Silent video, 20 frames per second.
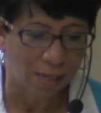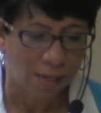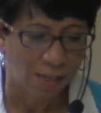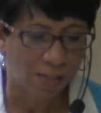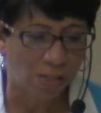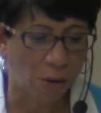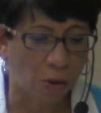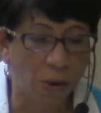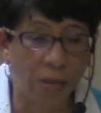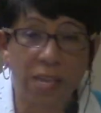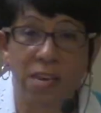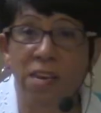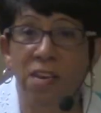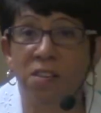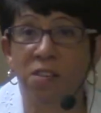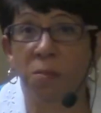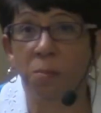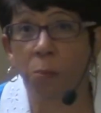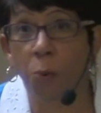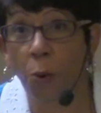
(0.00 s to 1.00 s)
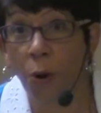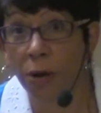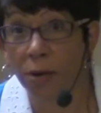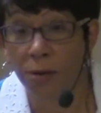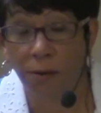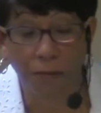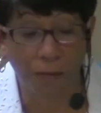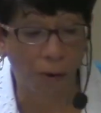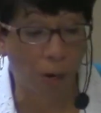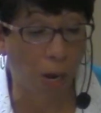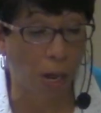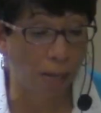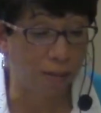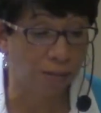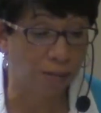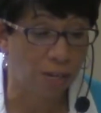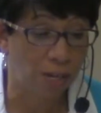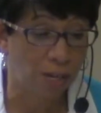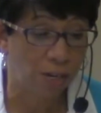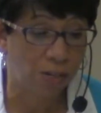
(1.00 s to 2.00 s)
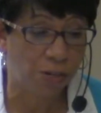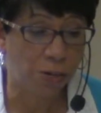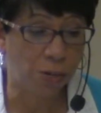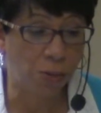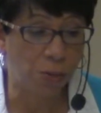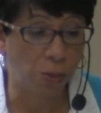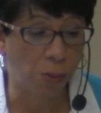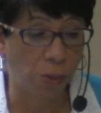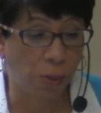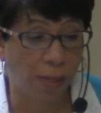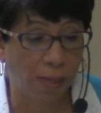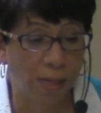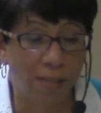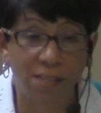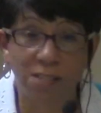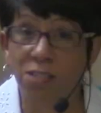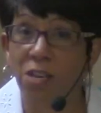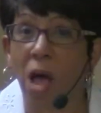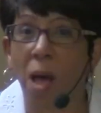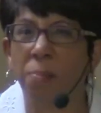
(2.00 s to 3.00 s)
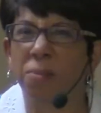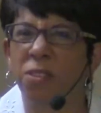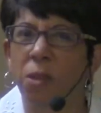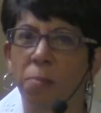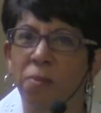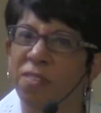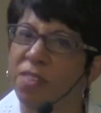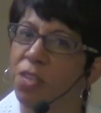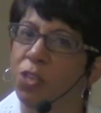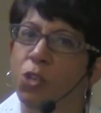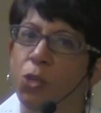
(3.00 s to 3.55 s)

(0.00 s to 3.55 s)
So it is important for us to stop some of the